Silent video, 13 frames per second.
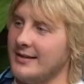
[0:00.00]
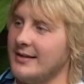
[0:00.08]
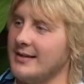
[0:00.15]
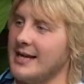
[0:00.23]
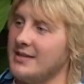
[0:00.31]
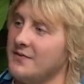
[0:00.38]

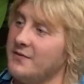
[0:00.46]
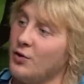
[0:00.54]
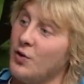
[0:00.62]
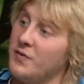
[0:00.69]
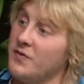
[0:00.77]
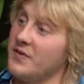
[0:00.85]
Lad, the
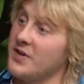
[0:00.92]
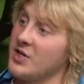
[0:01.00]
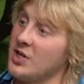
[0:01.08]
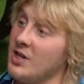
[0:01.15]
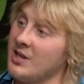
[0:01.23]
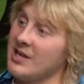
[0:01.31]
fourth
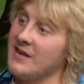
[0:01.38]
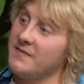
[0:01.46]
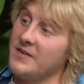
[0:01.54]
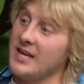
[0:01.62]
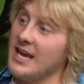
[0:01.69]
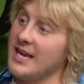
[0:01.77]
official on that
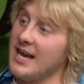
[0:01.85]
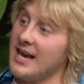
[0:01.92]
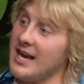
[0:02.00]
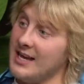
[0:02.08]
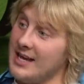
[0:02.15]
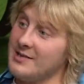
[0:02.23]

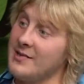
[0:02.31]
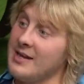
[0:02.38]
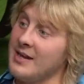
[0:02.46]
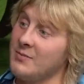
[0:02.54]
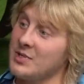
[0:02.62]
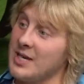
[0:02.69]
VAR, lad,
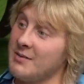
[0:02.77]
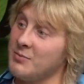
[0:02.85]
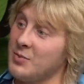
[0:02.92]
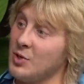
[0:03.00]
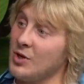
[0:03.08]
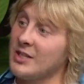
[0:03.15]
when it was
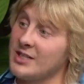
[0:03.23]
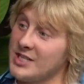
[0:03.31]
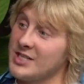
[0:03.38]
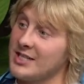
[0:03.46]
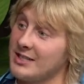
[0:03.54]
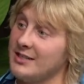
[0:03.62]
handball, as a
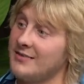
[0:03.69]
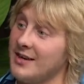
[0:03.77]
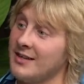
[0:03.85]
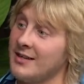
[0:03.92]
City fan,